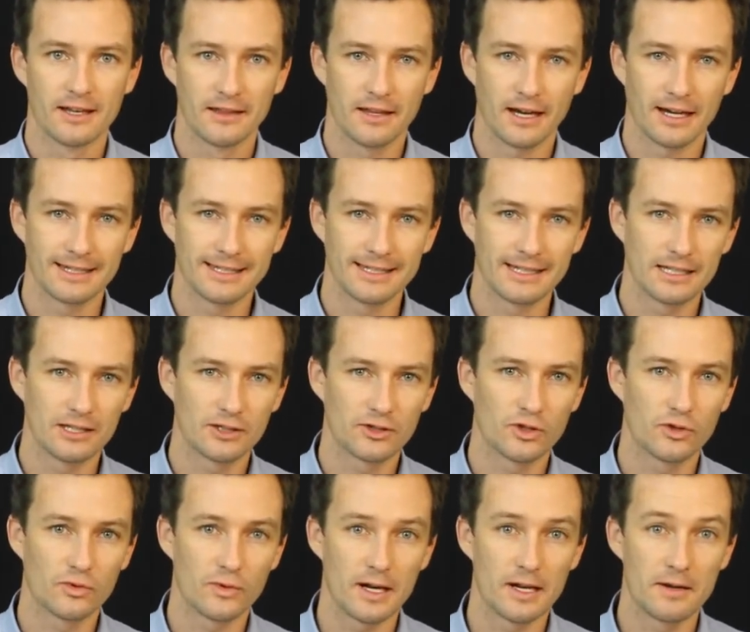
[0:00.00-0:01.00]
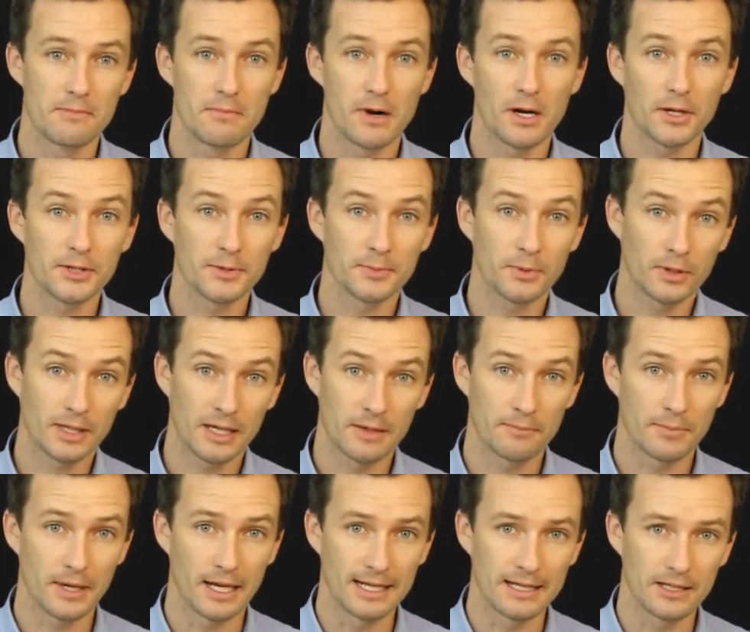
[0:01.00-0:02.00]
The idea is to run multiple
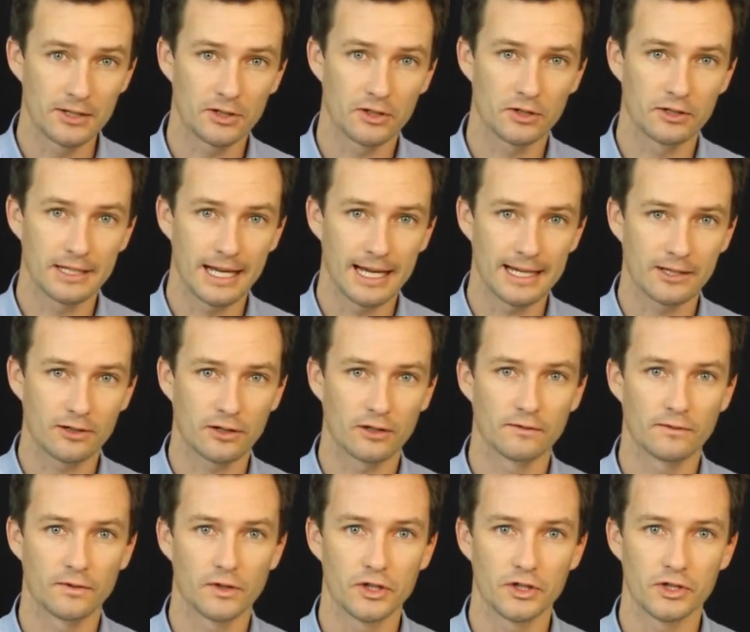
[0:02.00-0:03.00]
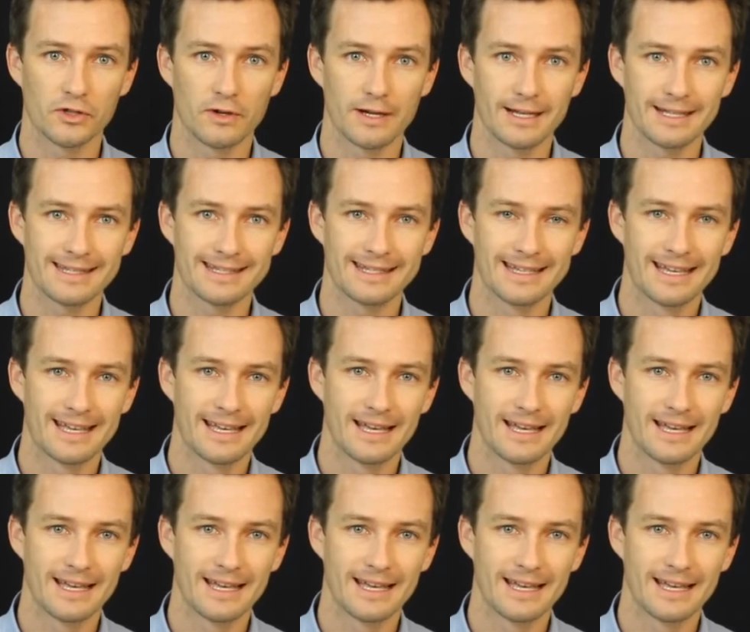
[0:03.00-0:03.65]
campaigns to test conversion rates